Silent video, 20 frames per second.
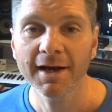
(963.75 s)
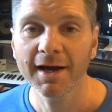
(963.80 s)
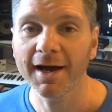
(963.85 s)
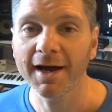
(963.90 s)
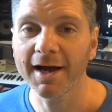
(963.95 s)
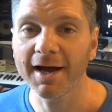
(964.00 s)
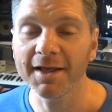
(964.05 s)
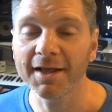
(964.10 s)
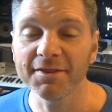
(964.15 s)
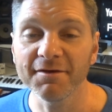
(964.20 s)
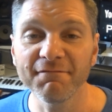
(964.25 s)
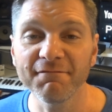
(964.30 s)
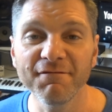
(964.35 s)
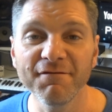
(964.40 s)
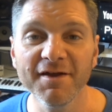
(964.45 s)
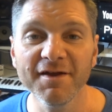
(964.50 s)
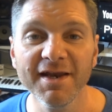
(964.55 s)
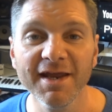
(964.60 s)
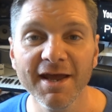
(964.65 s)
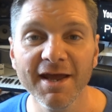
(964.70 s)
The
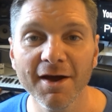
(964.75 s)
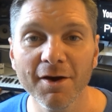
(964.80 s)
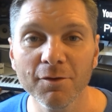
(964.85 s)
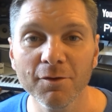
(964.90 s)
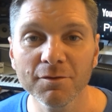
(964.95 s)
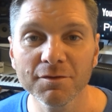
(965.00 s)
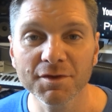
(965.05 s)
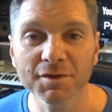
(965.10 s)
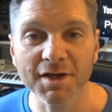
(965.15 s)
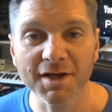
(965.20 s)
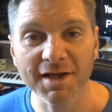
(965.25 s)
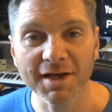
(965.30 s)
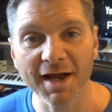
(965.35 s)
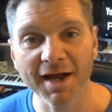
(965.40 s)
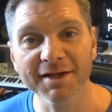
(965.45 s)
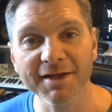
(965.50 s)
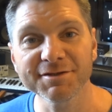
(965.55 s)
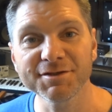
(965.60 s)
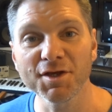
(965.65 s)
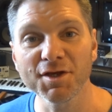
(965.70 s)
video that
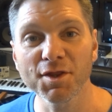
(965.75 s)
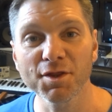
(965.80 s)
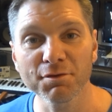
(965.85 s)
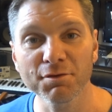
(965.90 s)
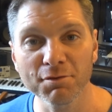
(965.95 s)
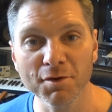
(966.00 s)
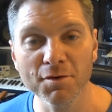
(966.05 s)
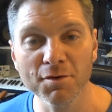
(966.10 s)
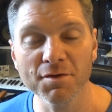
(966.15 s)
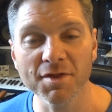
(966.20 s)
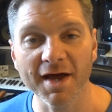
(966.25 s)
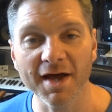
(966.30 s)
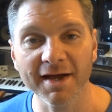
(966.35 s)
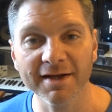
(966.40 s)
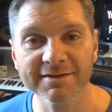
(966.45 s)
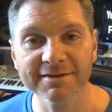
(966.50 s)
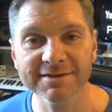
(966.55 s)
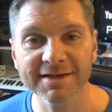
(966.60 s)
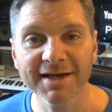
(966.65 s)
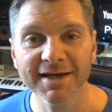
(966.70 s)
guides you through
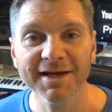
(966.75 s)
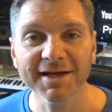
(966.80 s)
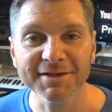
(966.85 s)
that